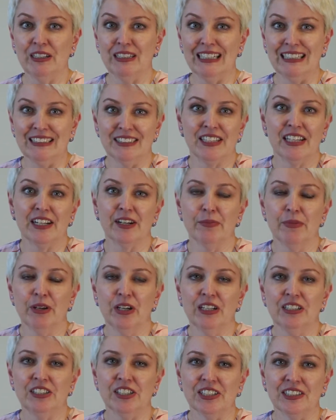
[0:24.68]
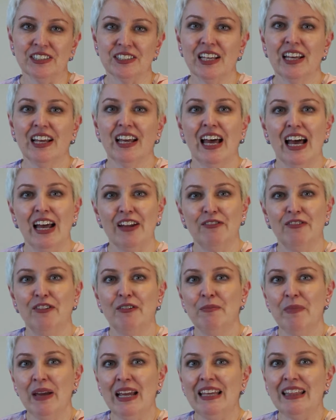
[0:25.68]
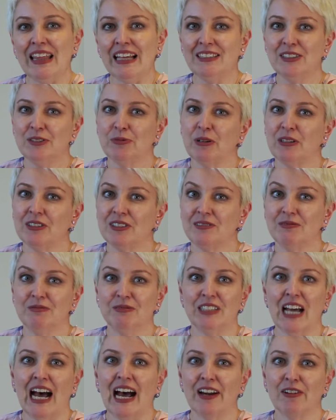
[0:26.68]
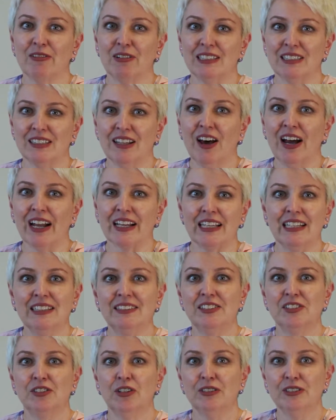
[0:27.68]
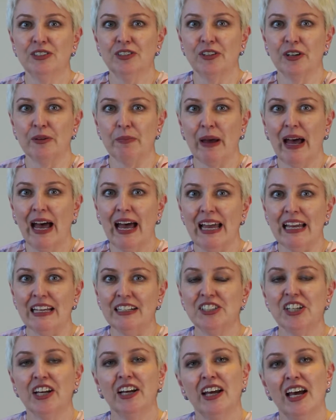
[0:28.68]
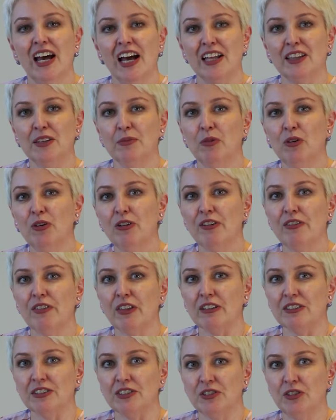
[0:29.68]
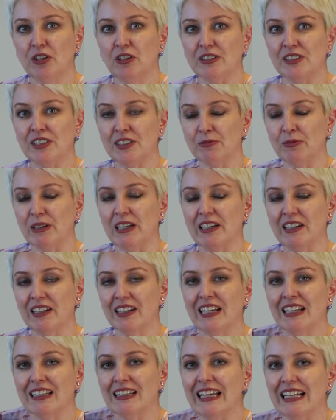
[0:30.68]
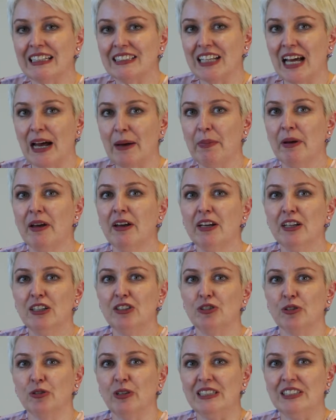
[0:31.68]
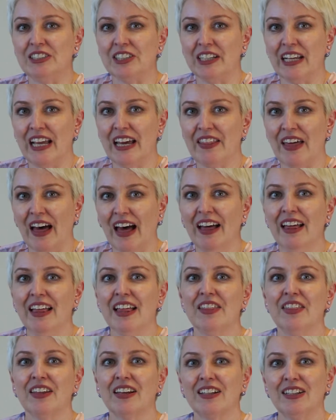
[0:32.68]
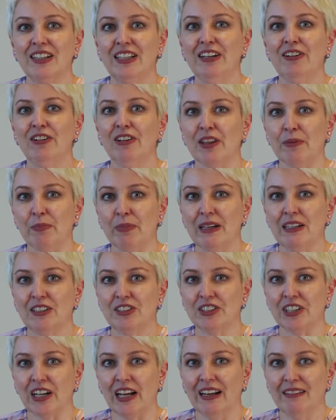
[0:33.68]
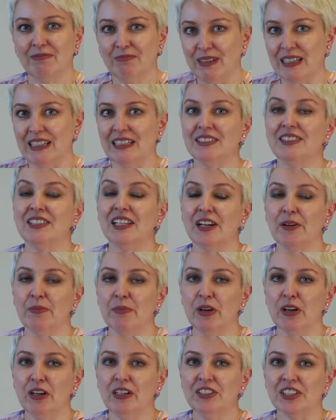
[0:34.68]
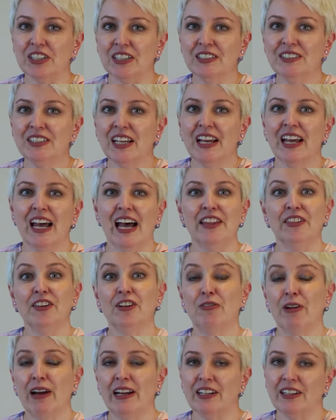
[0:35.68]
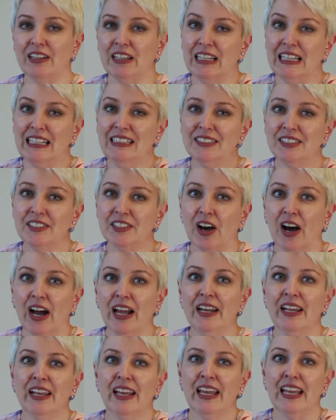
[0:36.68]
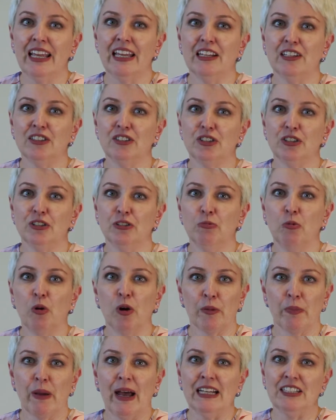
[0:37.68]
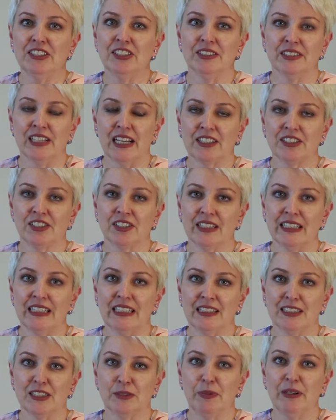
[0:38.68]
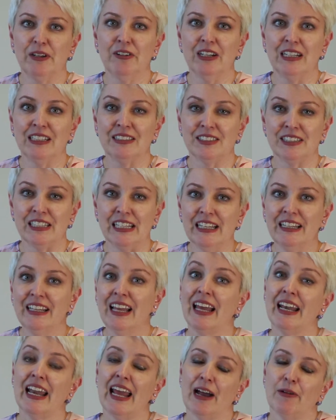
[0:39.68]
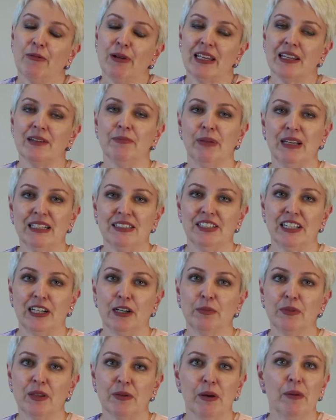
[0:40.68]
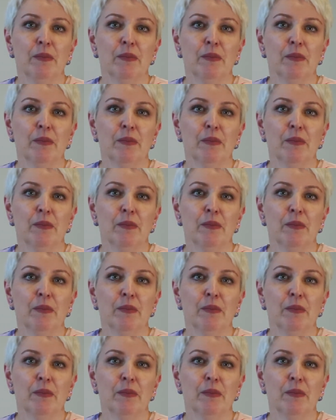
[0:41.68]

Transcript: is that emerges. And for me, that's what data is like. It's dots on a page, and the more of those dots that we can collect up, join together, the clearer the picture is that emerges, and the greater the insight into what a patient's actually experiencing and how we can best help them